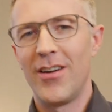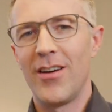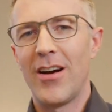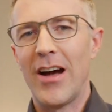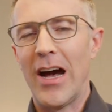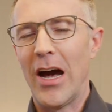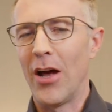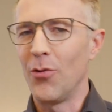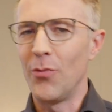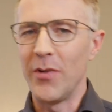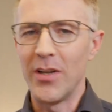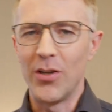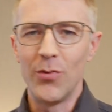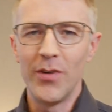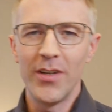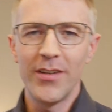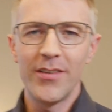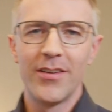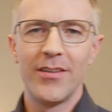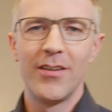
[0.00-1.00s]
How do we
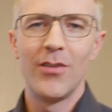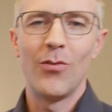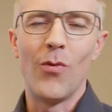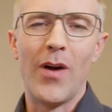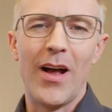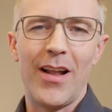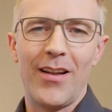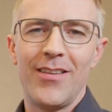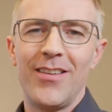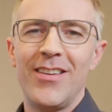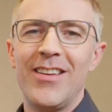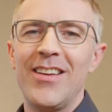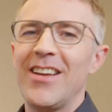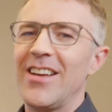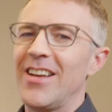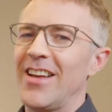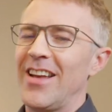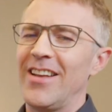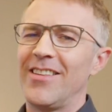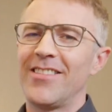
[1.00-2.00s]
do it? Well,
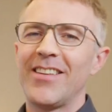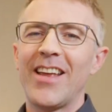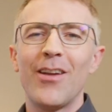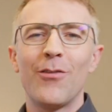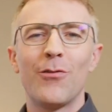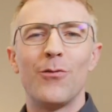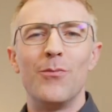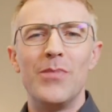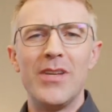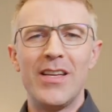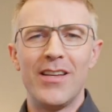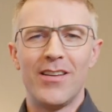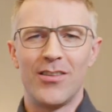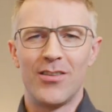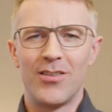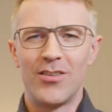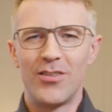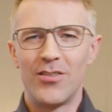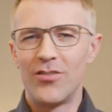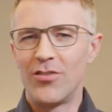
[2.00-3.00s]
instead of
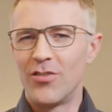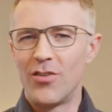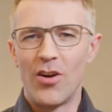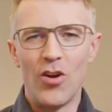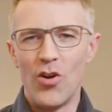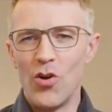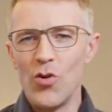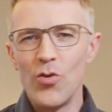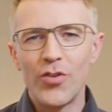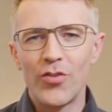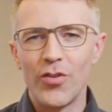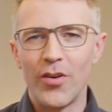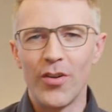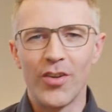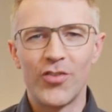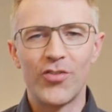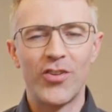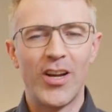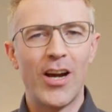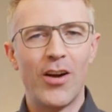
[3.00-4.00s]
being glued to your
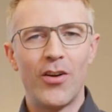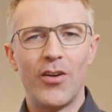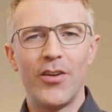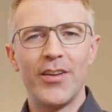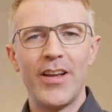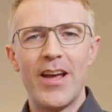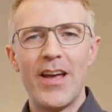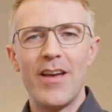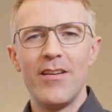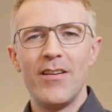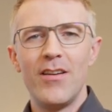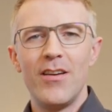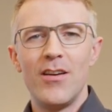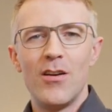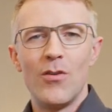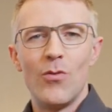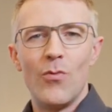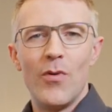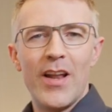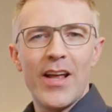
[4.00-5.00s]
chair all day,
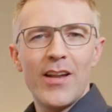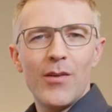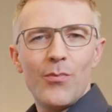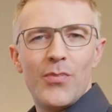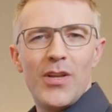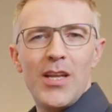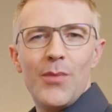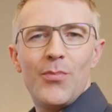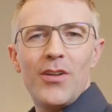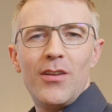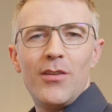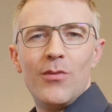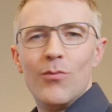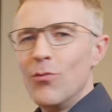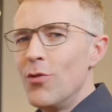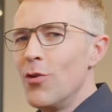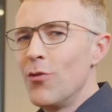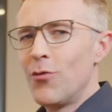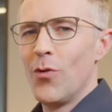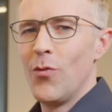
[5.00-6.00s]
we're letting people
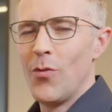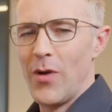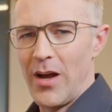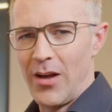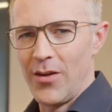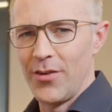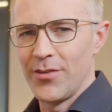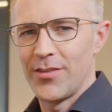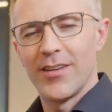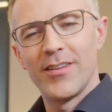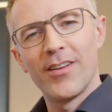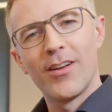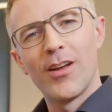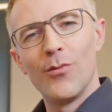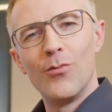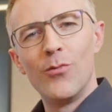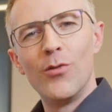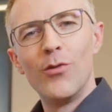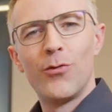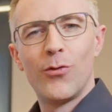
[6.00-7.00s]
move around so they
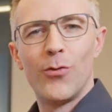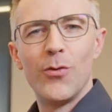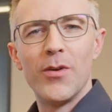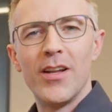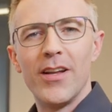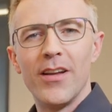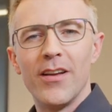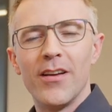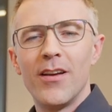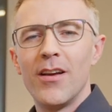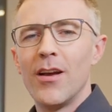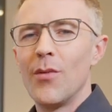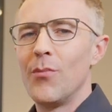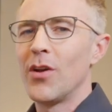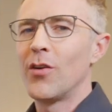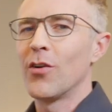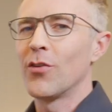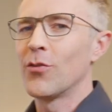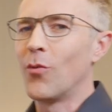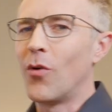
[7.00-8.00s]
can move freely.
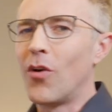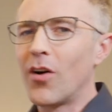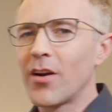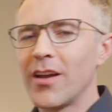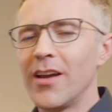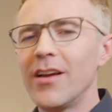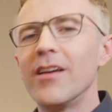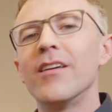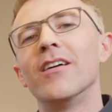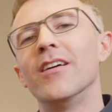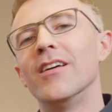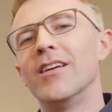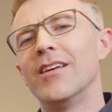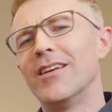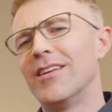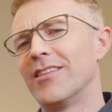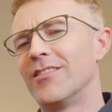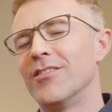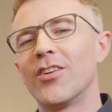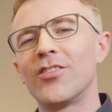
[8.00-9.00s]
Because walking
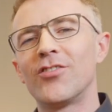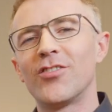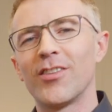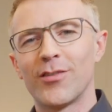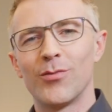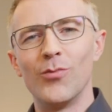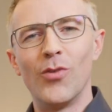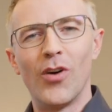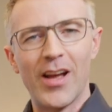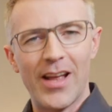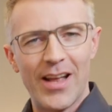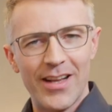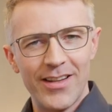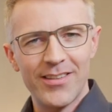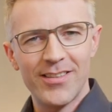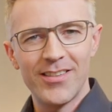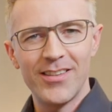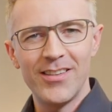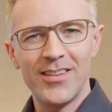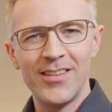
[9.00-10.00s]
is not just more
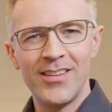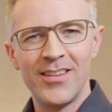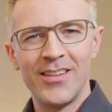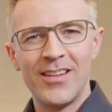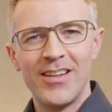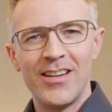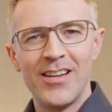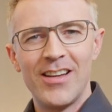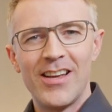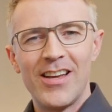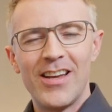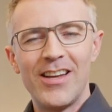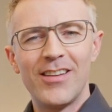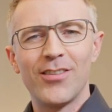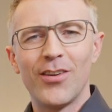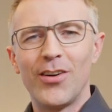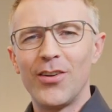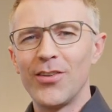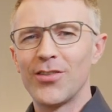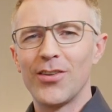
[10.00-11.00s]
healthier,
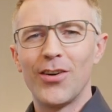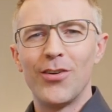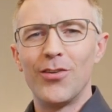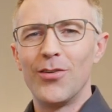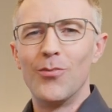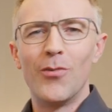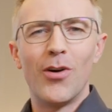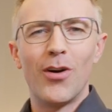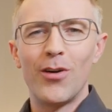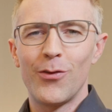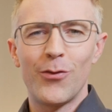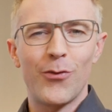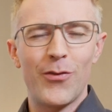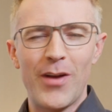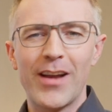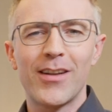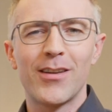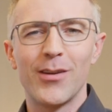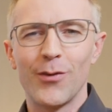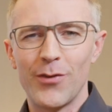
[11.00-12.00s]
it's also more
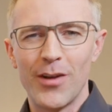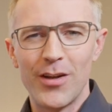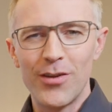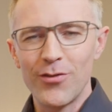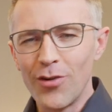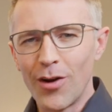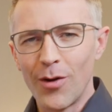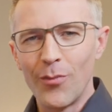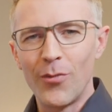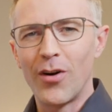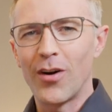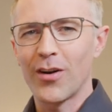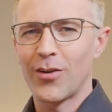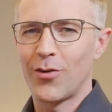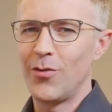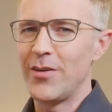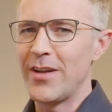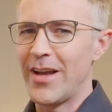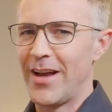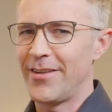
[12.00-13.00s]
effective and you are more
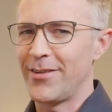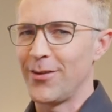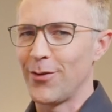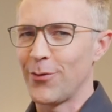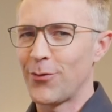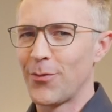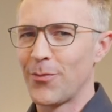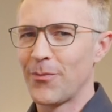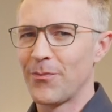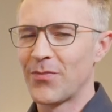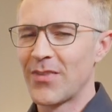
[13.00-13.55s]
creative.